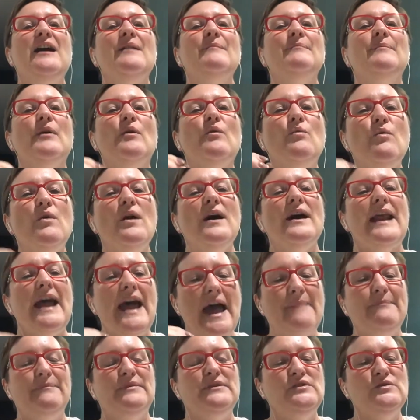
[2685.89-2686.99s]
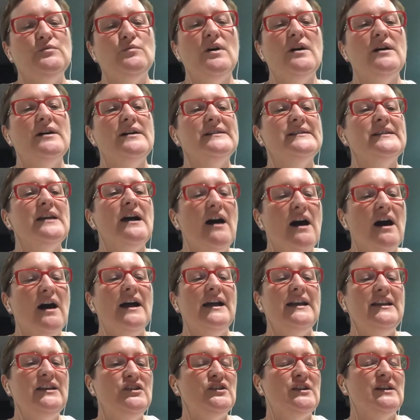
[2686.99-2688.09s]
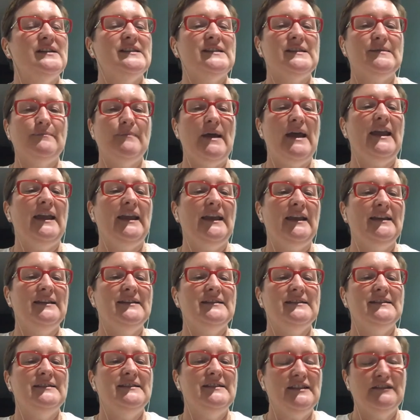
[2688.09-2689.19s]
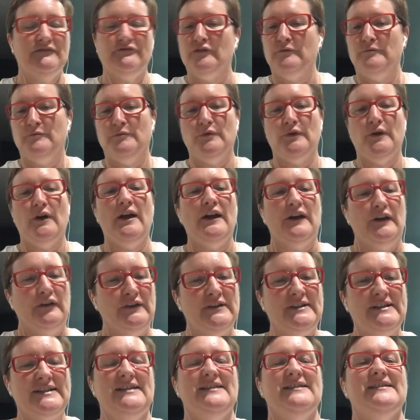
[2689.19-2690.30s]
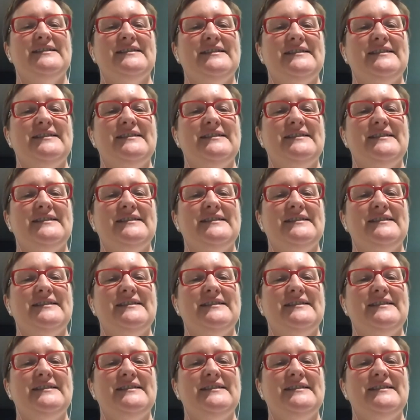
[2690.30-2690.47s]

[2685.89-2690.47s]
But what happened was I just made different priorities.